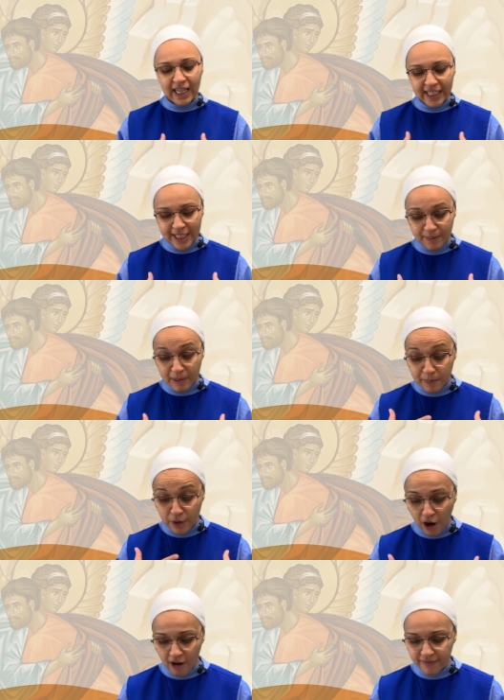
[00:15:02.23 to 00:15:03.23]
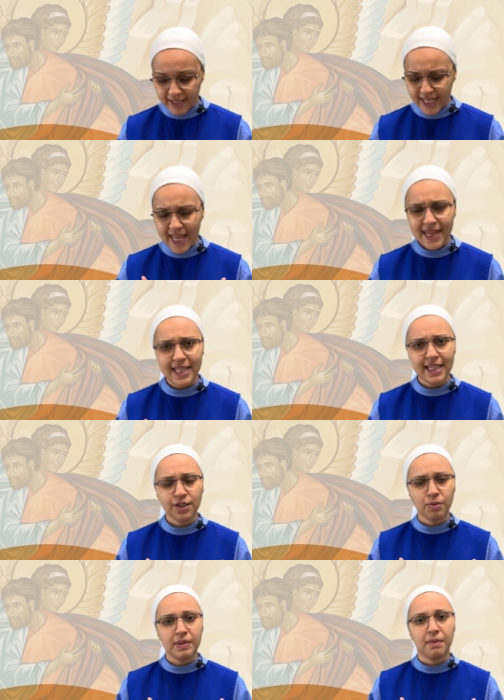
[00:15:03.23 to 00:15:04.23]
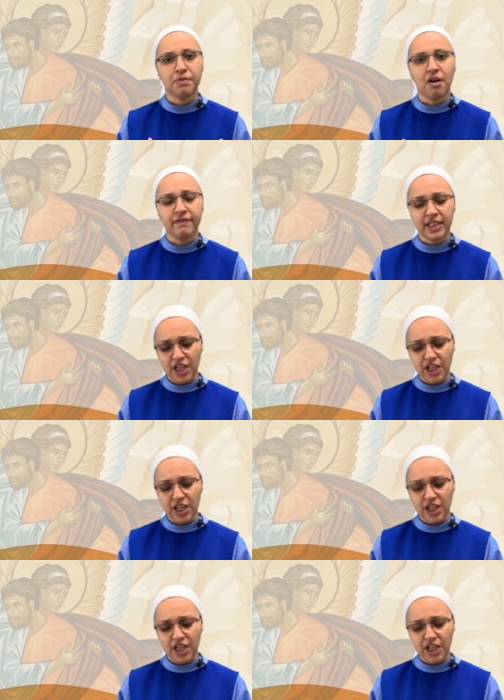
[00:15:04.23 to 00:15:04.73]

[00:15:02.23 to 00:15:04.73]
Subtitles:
let's be prophets. And this is to be a prophet.